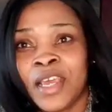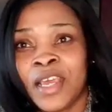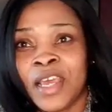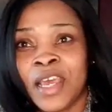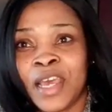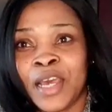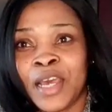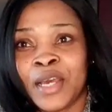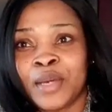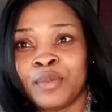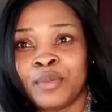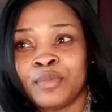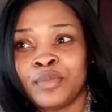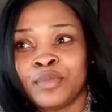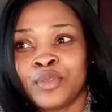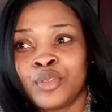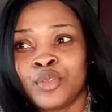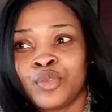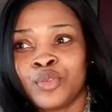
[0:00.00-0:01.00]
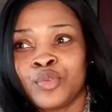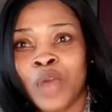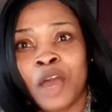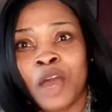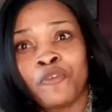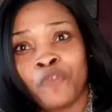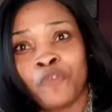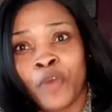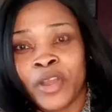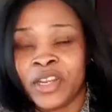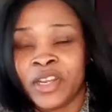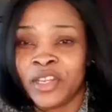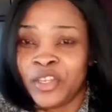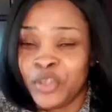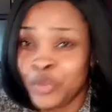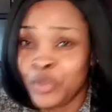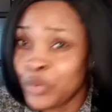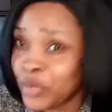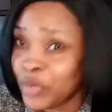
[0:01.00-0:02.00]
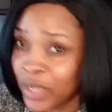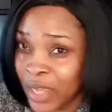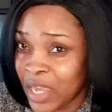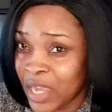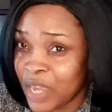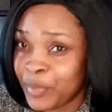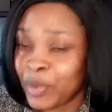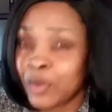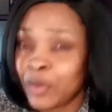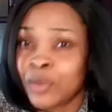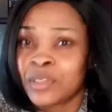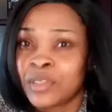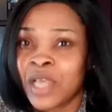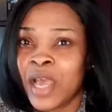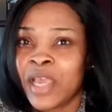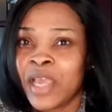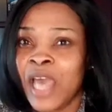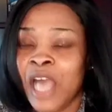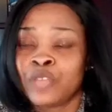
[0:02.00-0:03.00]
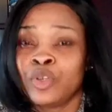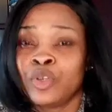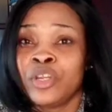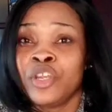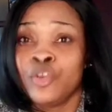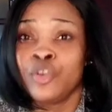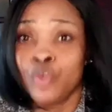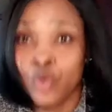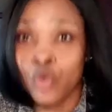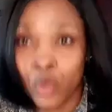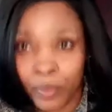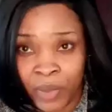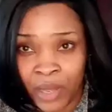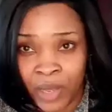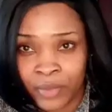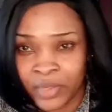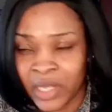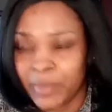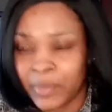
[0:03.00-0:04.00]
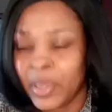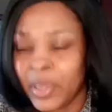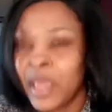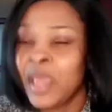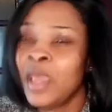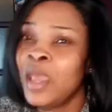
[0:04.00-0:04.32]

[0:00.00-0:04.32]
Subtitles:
to avoid in the UK, because I actually know about them.